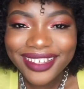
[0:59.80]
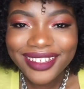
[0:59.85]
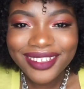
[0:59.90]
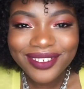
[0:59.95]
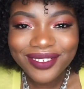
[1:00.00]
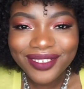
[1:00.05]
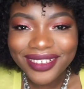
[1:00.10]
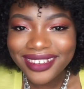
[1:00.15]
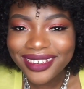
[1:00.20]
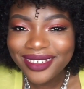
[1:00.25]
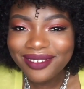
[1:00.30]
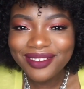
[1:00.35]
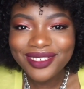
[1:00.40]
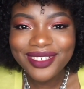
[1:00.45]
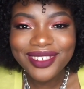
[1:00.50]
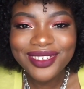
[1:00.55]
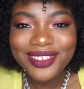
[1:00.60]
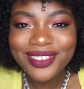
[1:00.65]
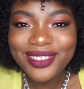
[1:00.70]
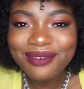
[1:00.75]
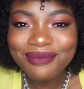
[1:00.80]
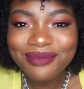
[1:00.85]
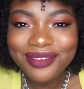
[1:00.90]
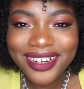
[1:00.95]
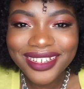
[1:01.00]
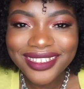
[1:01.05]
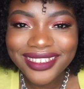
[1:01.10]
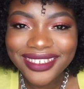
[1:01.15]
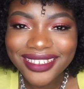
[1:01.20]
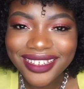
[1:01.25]
anyway, let me just stop
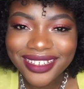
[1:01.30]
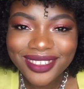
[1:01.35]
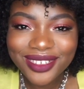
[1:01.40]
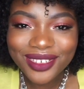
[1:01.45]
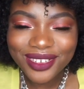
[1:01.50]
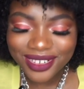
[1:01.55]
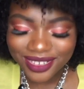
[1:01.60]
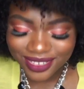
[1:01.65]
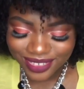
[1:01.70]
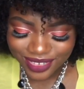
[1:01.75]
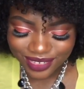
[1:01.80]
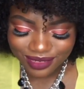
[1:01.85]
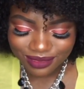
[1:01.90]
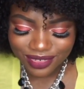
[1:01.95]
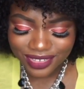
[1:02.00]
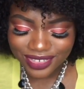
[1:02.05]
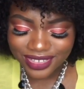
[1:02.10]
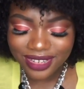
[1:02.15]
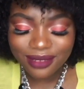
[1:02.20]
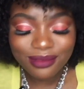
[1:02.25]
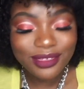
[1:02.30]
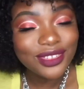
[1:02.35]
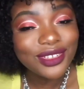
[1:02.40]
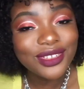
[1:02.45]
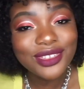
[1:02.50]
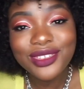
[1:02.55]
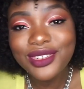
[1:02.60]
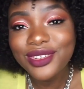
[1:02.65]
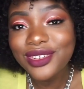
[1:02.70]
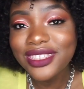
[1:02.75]
ranting and talking too much. Let me
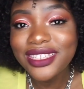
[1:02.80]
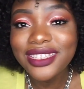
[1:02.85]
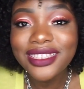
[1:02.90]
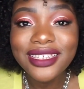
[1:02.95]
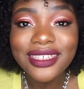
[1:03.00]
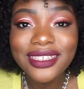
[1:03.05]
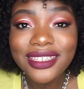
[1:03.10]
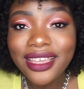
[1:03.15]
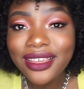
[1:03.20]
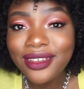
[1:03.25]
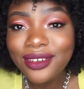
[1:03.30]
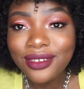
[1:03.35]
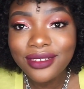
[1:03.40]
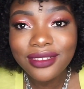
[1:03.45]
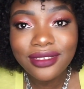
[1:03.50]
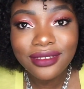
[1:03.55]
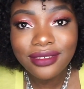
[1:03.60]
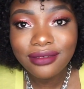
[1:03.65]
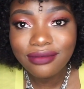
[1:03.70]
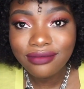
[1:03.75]
just show you the things I got